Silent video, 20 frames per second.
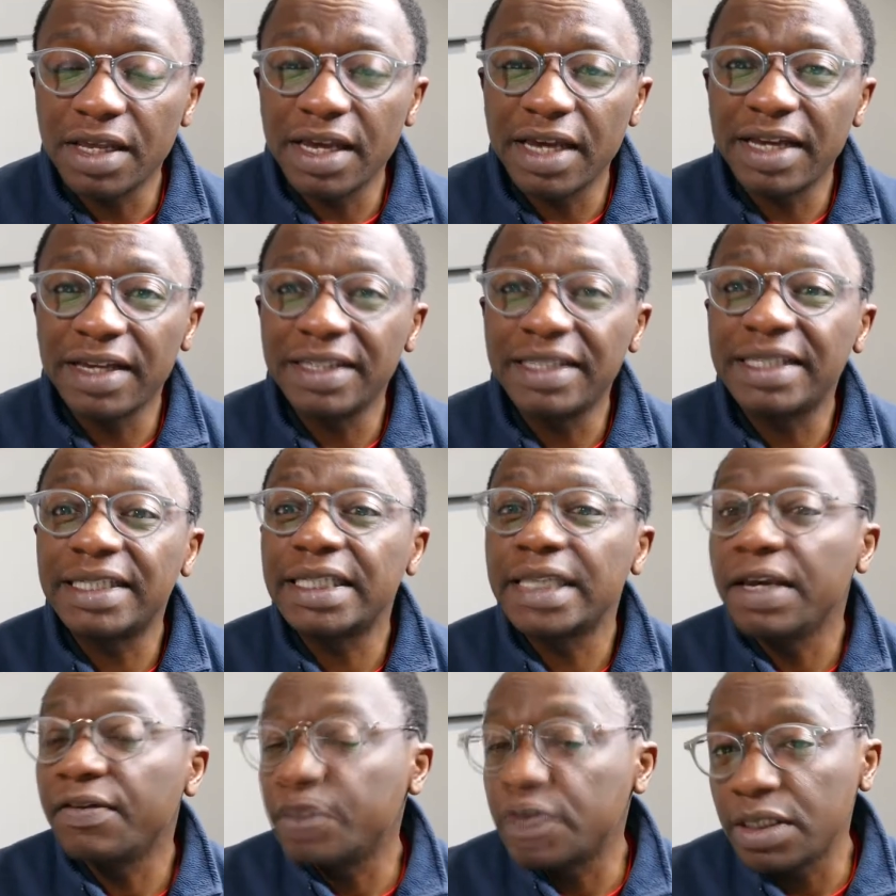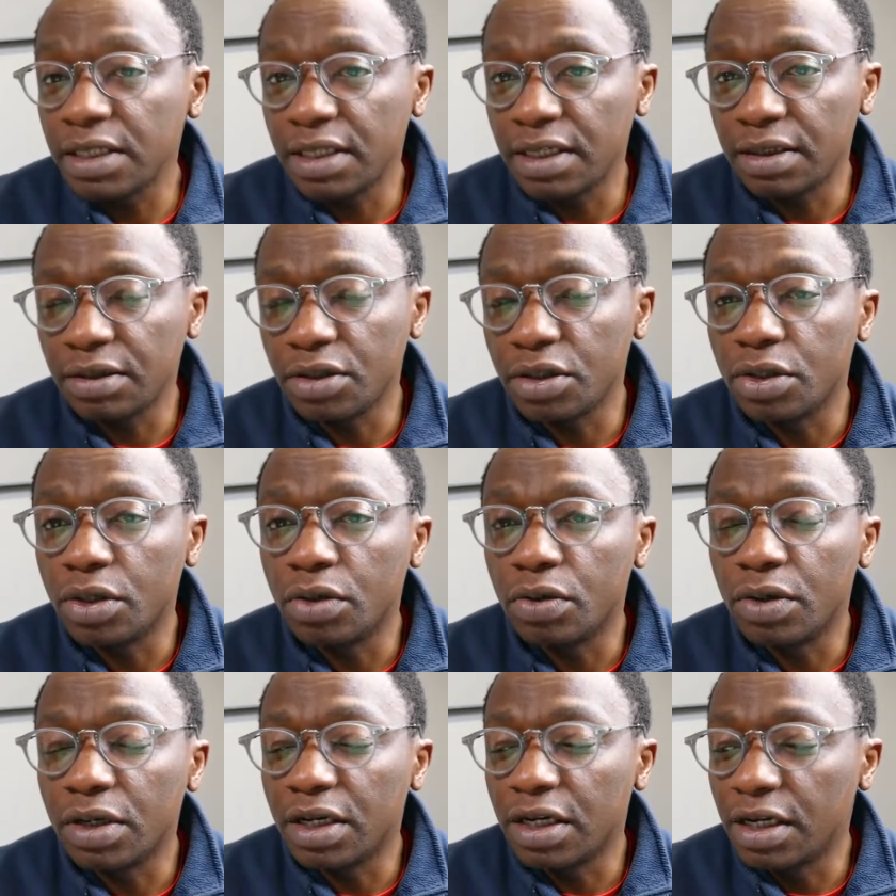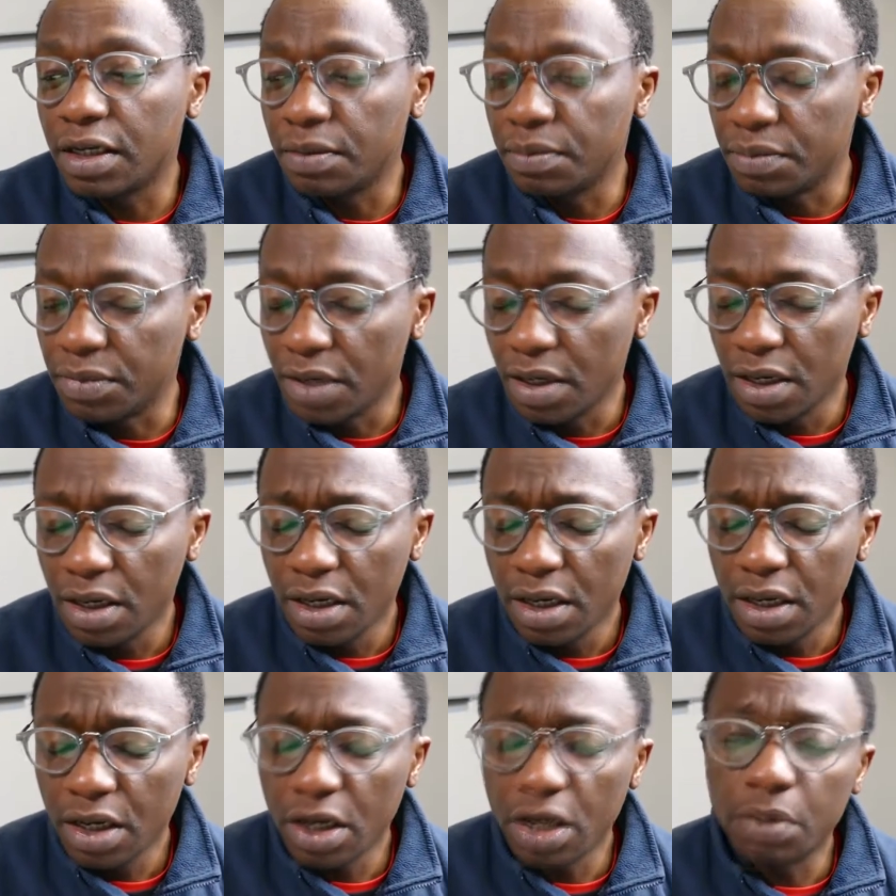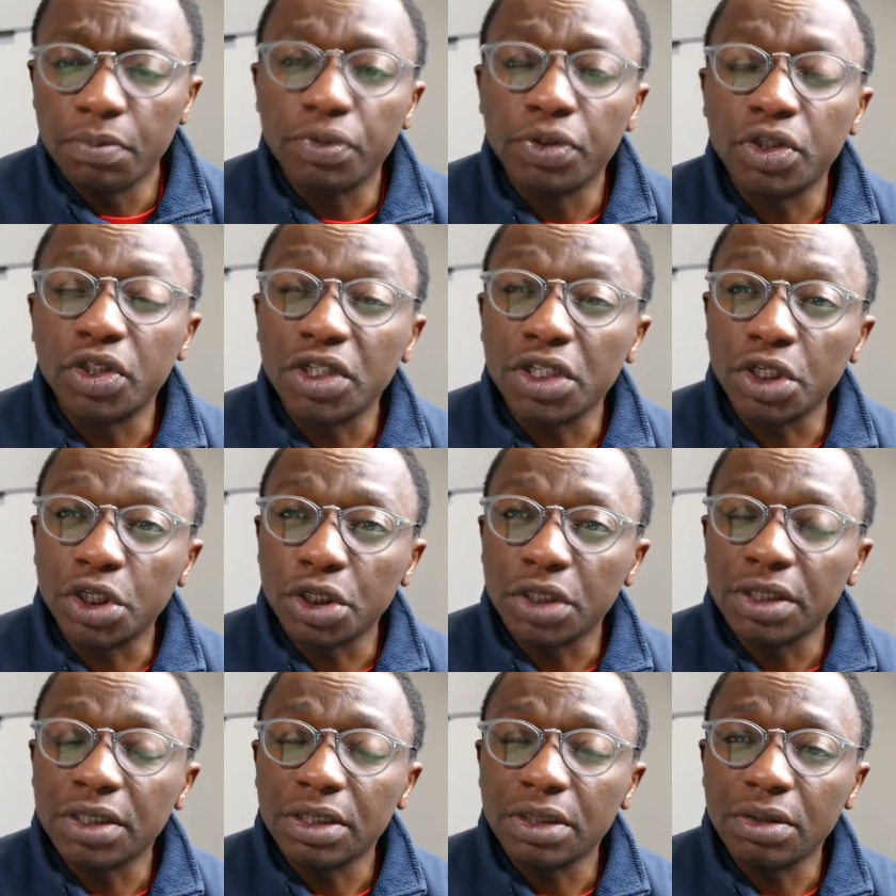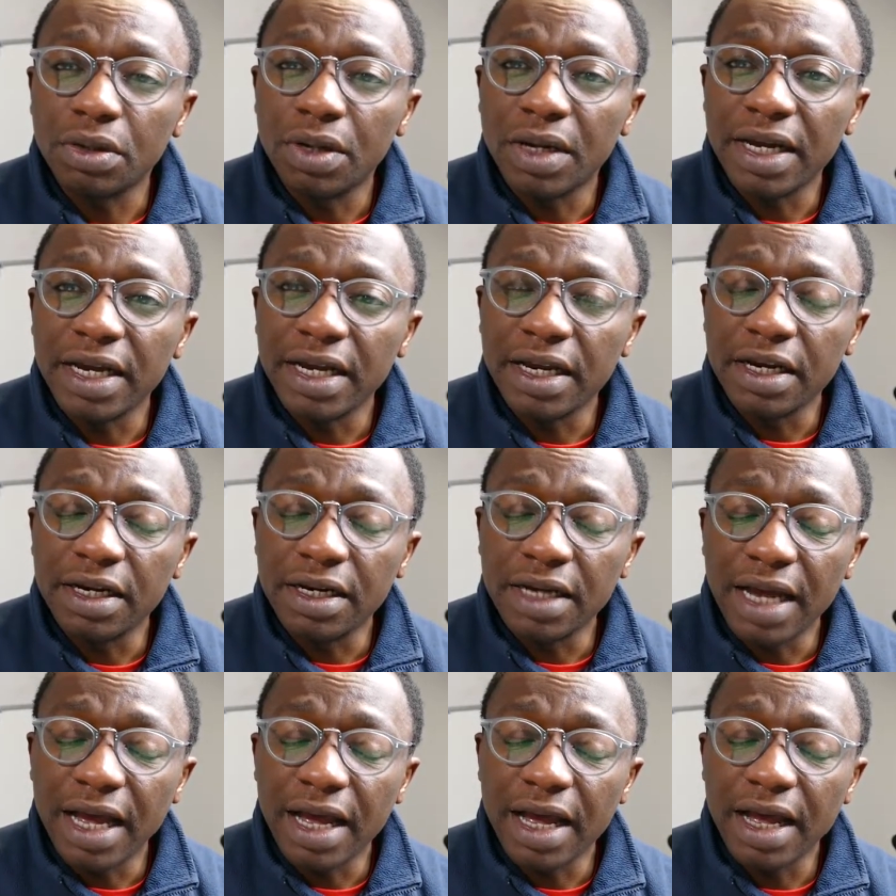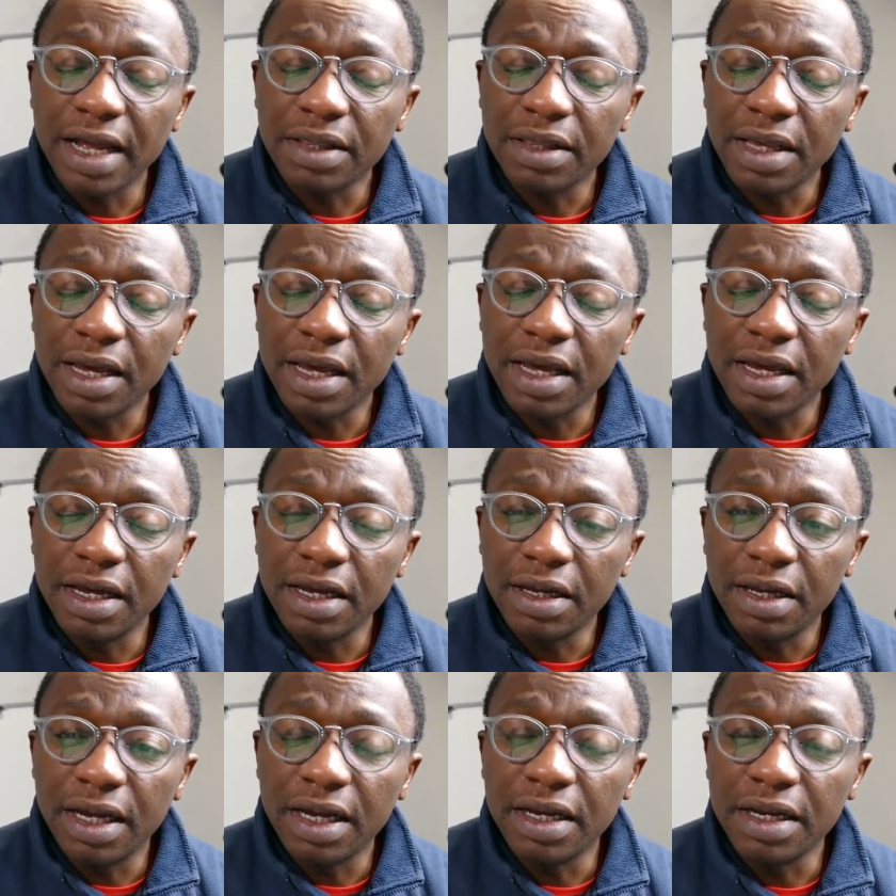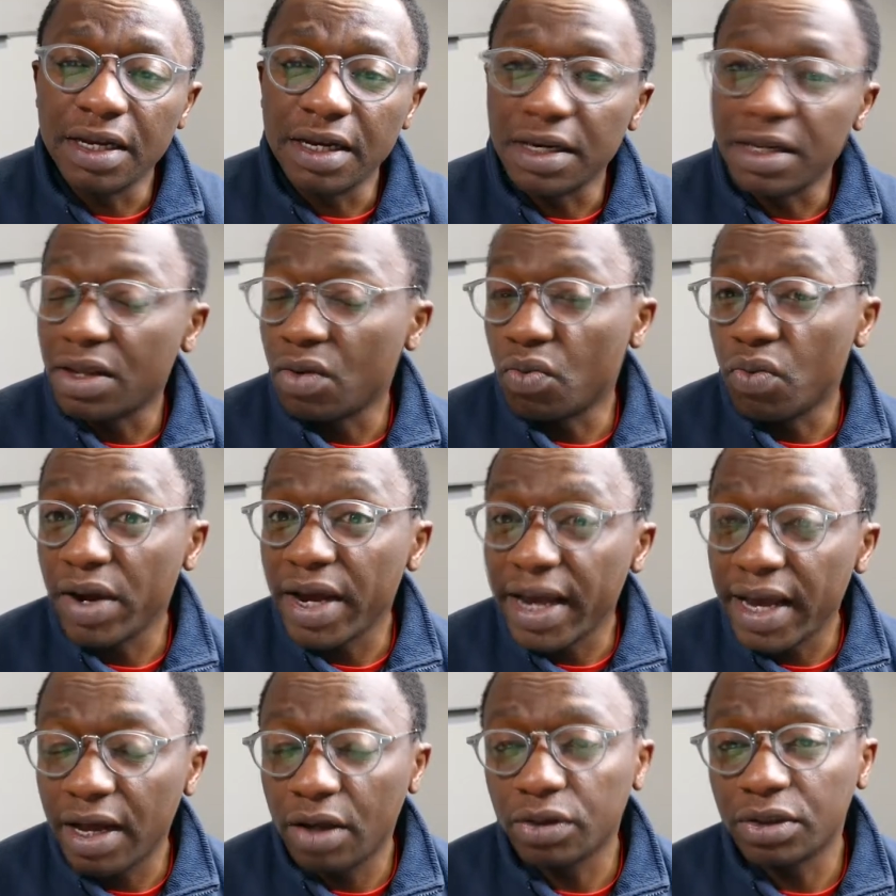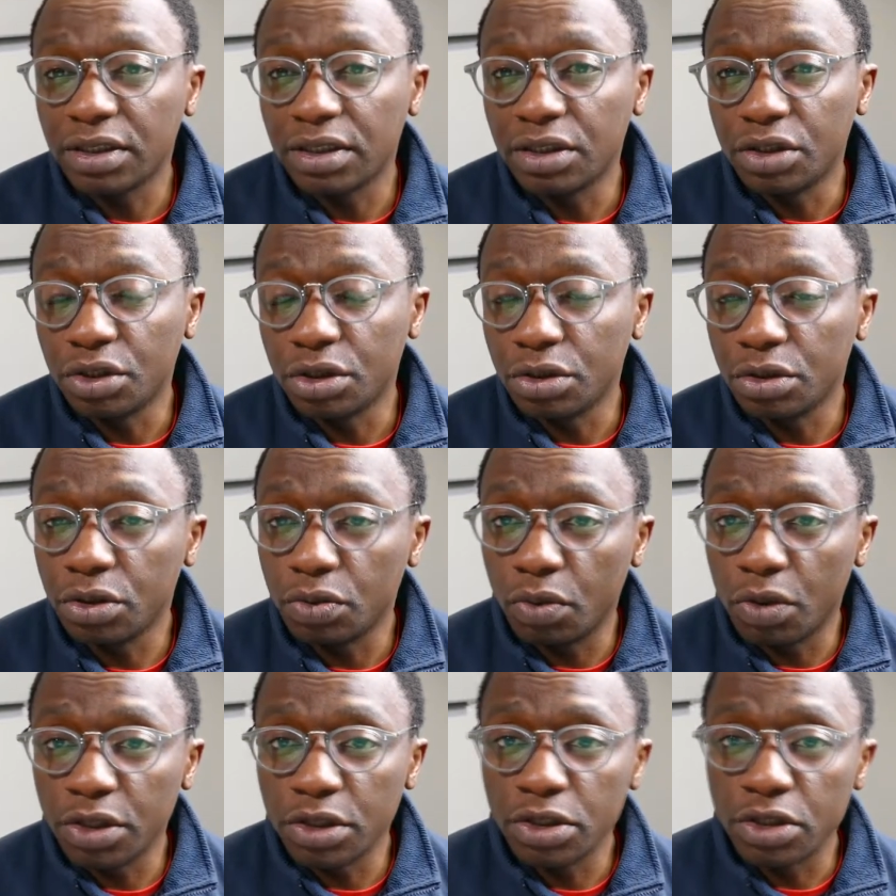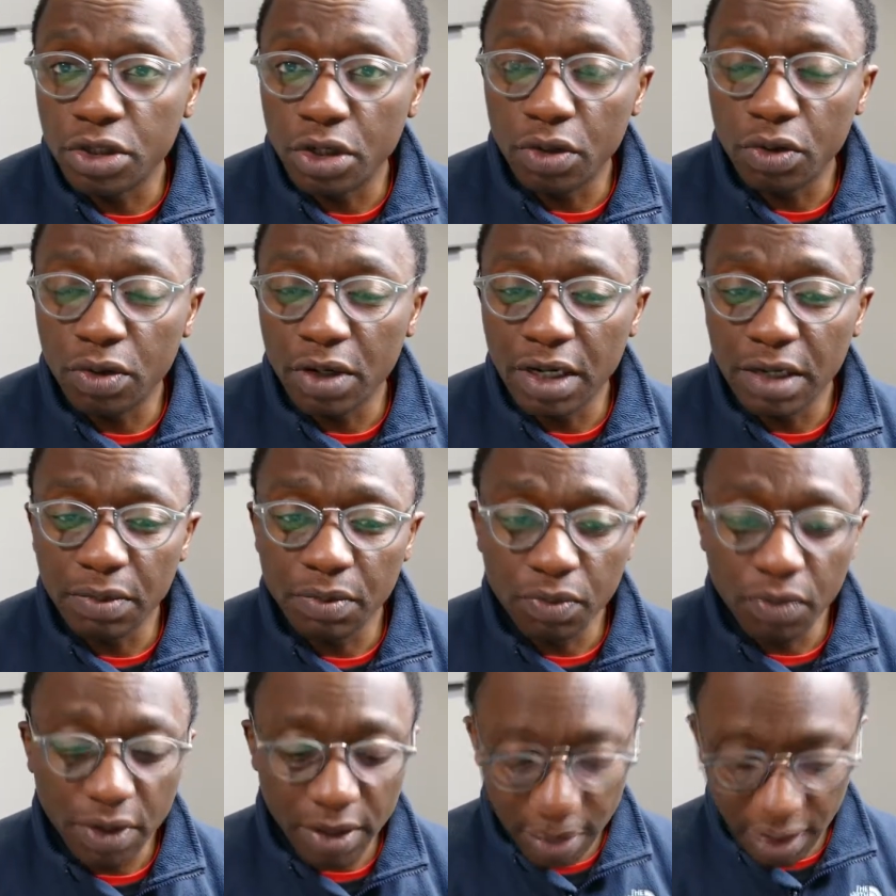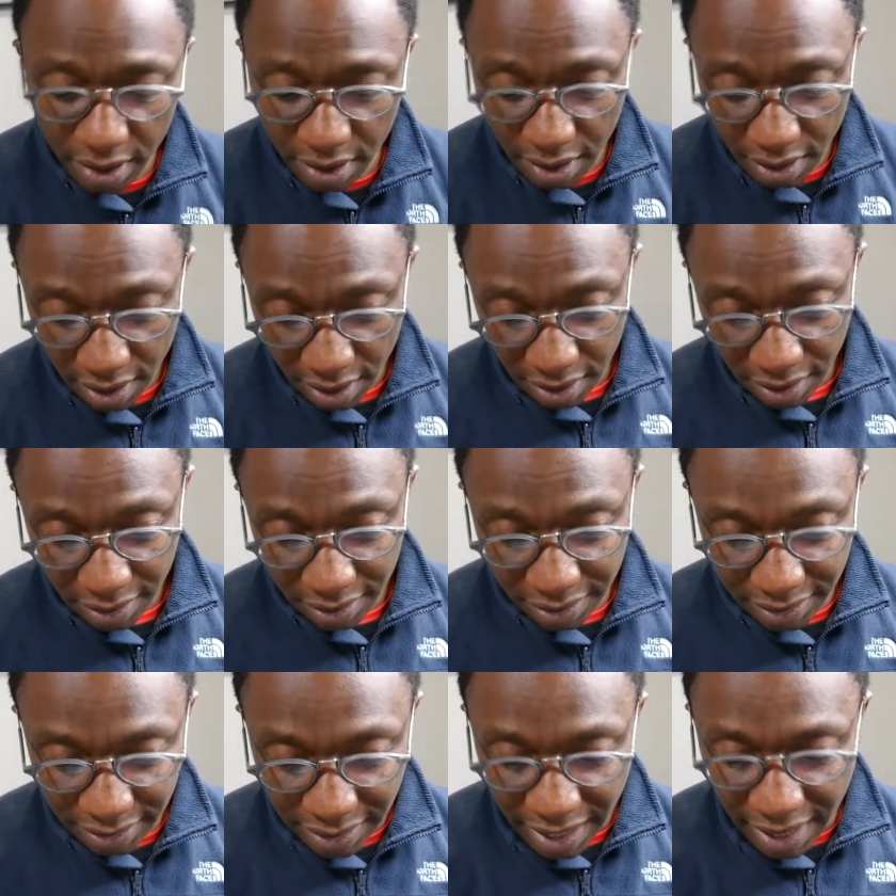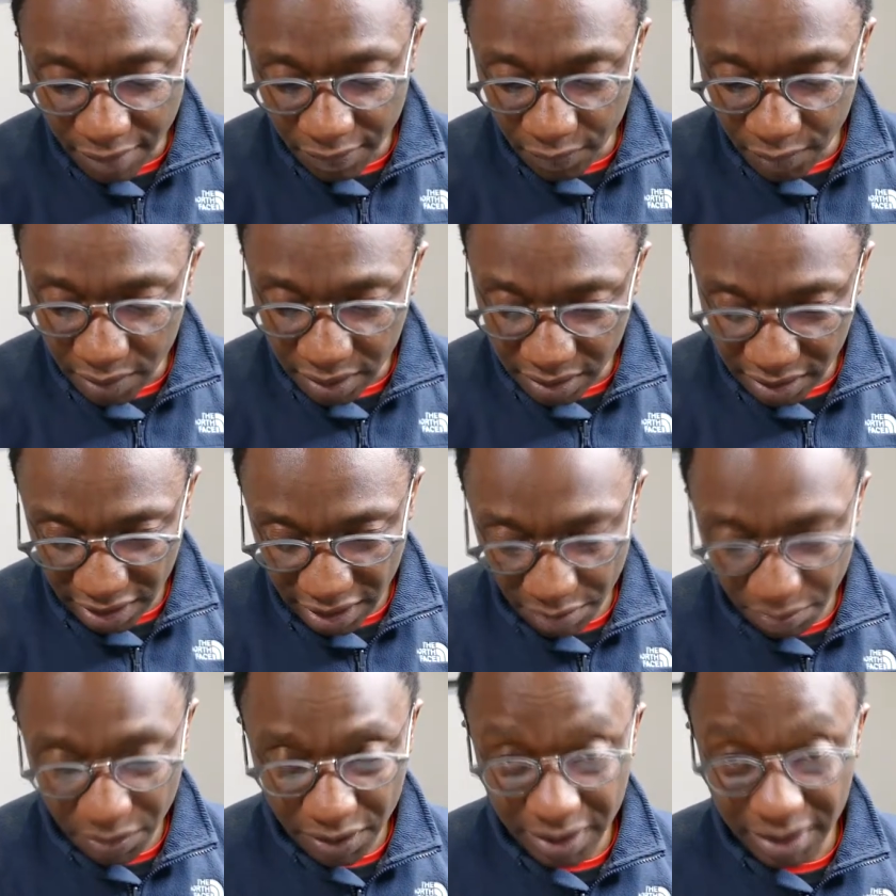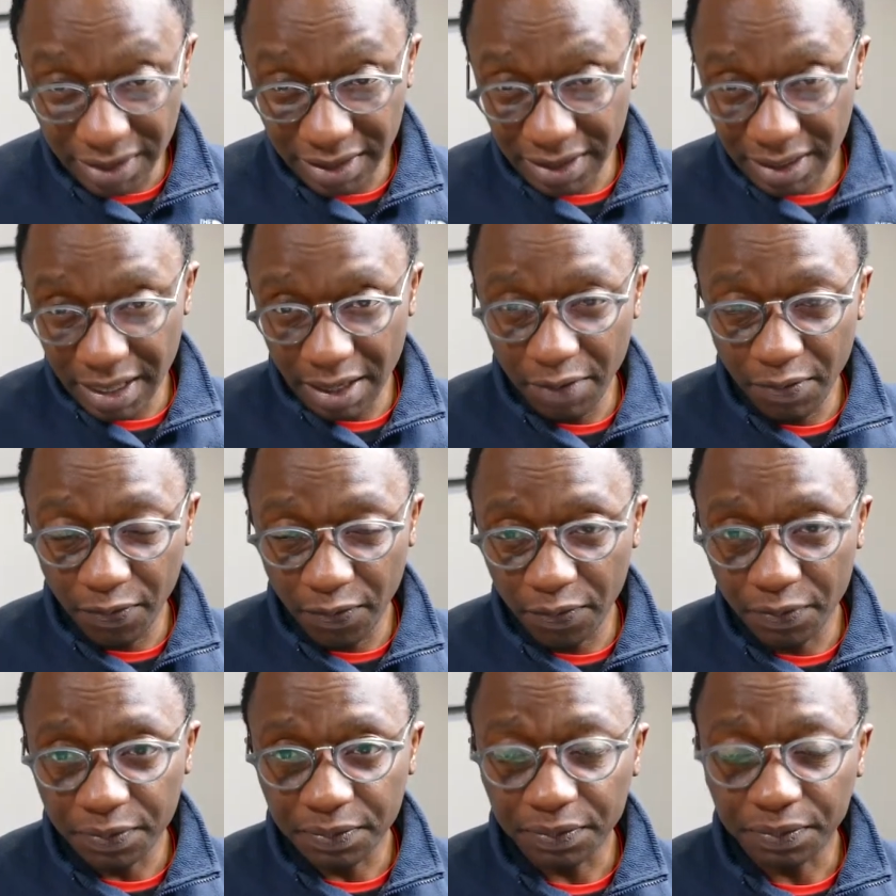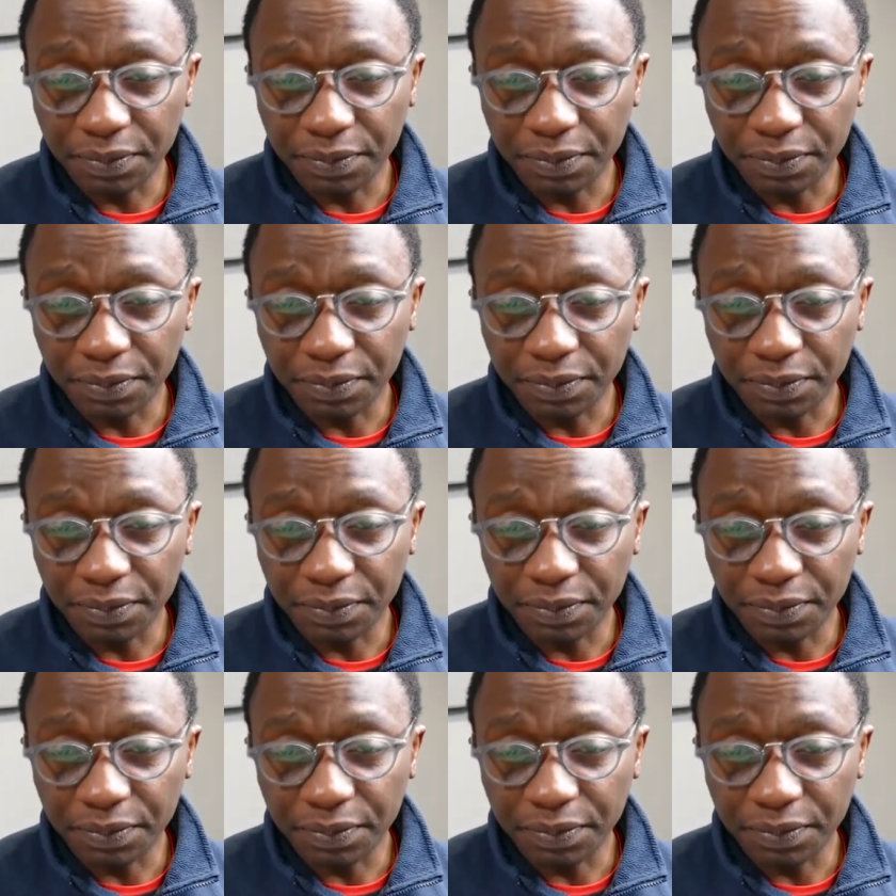their safety procedures in their warehouses. You want to know whether staff are keeping safe